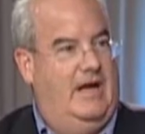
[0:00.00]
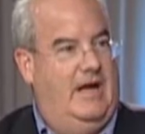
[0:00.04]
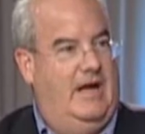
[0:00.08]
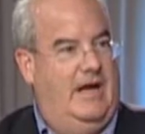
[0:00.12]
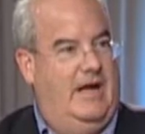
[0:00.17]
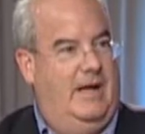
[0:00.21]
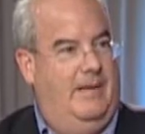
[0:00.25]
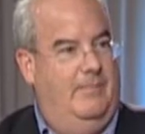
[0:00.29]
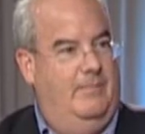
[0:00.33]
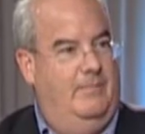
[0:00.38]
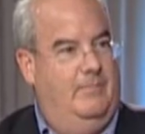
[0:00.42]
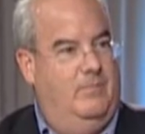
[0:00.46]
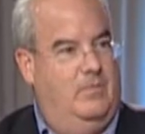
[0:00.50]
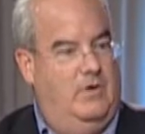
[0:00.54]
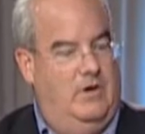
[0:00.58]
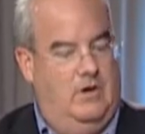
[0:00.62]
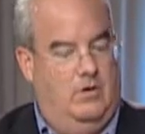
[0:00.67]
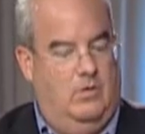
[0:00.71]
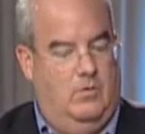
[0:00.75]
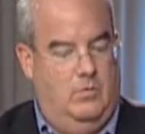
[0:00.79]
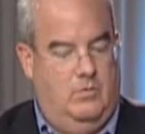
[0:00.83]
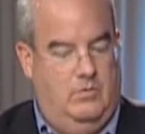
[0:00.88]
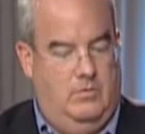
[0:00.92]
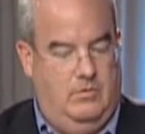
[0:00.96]
Um, you
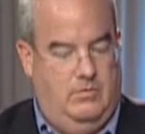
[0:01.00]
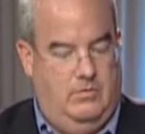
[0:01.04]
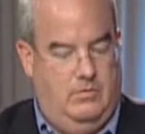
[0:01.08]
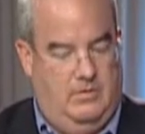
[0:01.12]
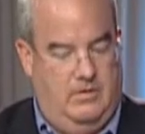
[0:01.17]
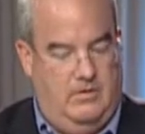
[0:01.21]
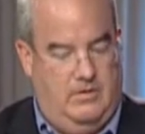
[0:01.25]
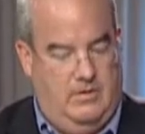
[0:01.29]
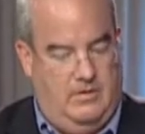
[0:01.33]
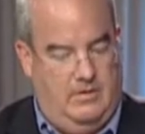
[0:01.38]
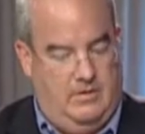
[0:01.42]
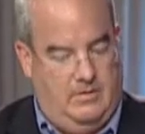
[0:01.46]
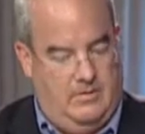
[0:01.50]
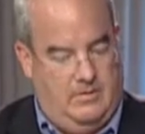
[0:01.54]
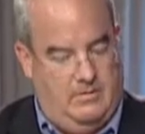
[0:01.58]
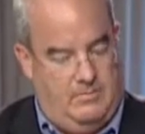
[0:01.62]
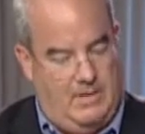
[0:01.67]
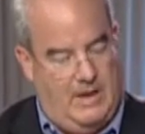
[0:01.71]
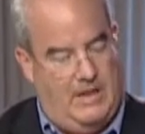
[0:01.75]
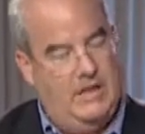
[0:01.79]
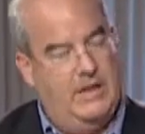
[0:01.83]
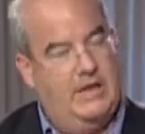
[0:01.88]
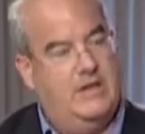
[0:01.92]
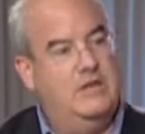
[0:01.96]
know, the
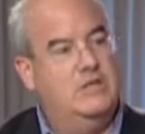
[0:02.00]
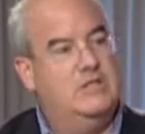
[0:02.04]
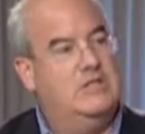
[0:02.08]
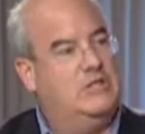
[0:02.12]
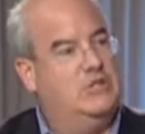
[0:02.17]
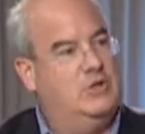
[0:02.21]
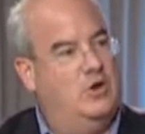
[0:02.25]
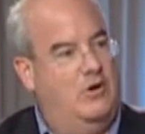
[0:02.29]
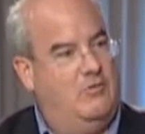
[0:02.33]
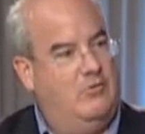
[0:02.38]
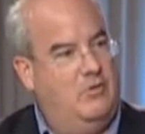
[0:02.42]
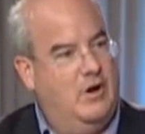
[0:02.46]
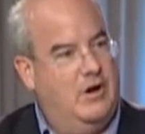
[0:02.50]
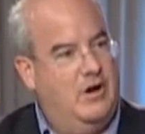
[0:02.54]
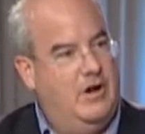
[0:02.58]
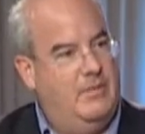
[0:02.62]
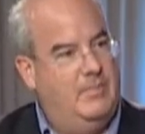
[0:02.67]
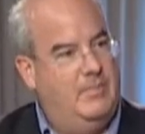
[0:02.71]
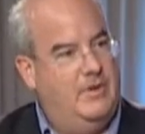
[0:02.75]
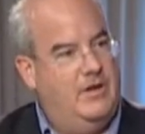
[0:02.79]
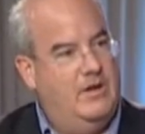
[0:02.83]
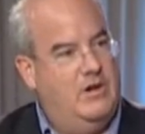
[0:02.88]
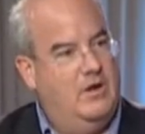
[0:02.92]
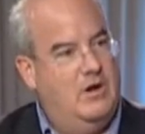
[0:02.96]
Pelican is a software
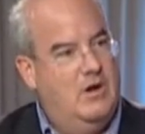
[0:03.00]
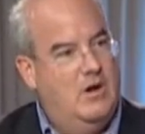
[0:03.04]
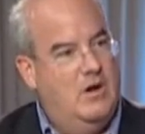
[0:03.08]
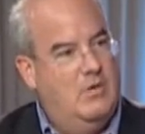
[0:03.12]
company.